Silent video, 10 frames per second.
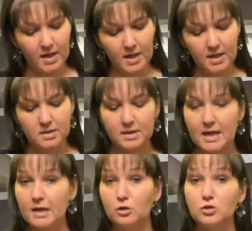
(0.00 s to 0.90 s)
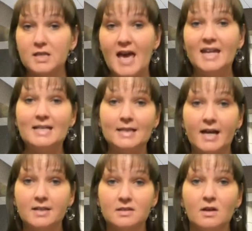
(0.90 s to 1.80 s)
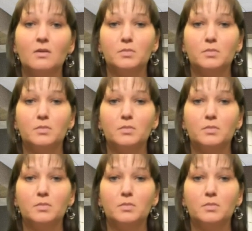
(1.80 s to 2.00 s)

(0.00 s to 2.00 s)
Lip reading: any indicators, any lights,